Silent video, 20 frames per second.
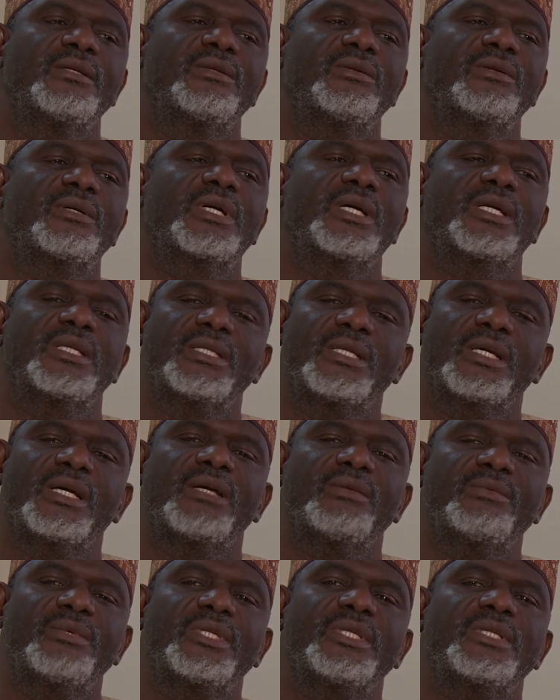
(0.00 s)
Look at
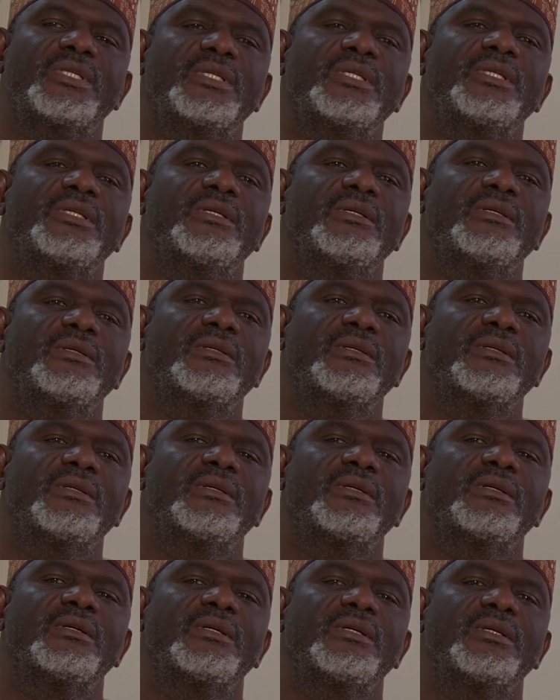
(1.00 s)
their ability
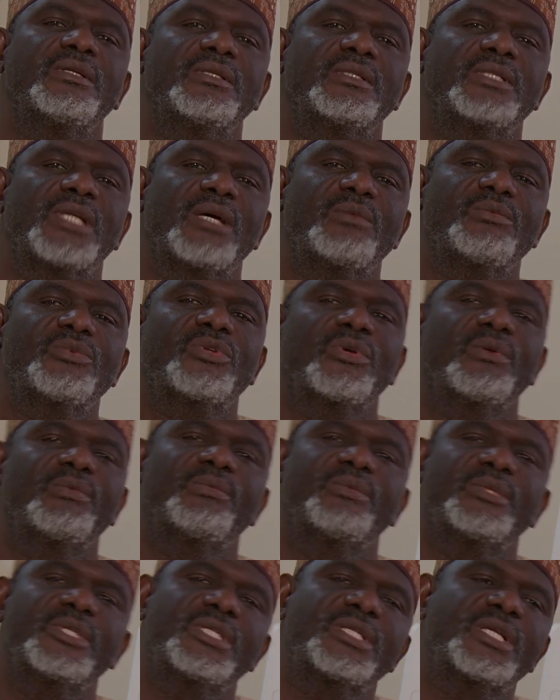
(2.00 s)
in terms of
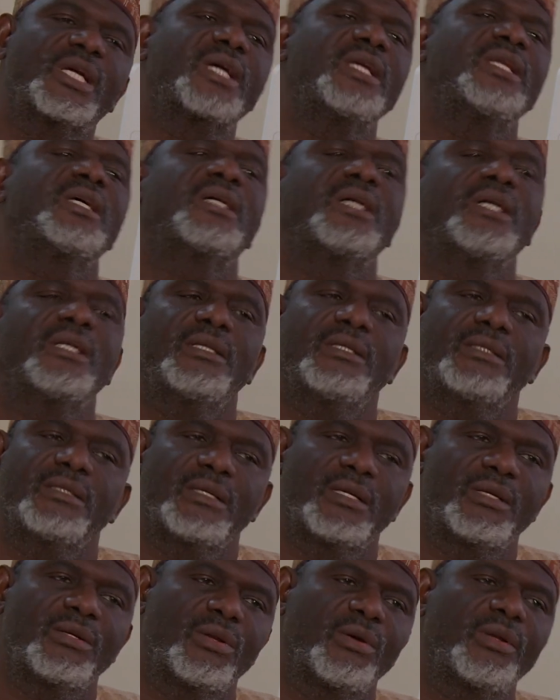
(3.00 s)
the technical
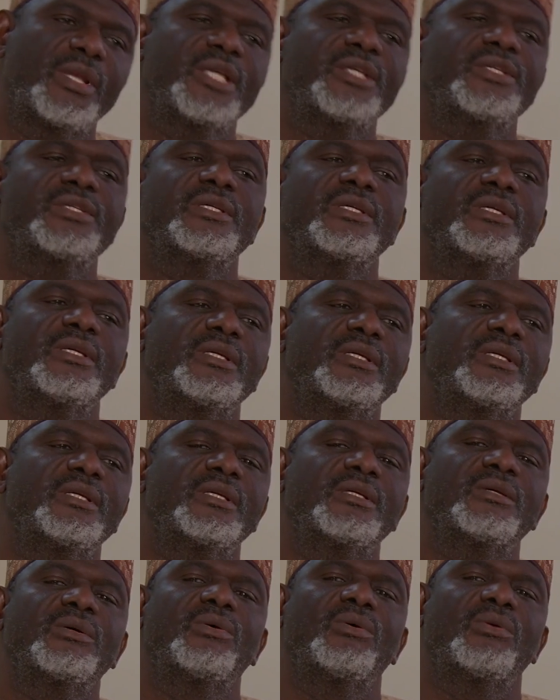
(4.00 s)
knowledge
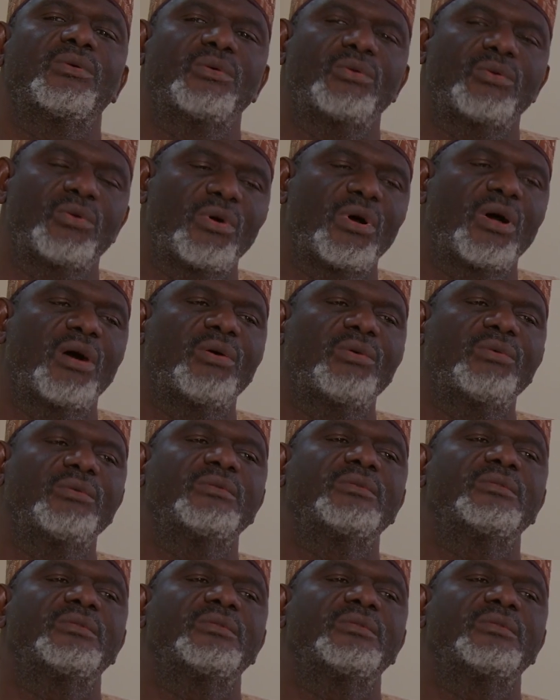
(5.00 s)
or know-how.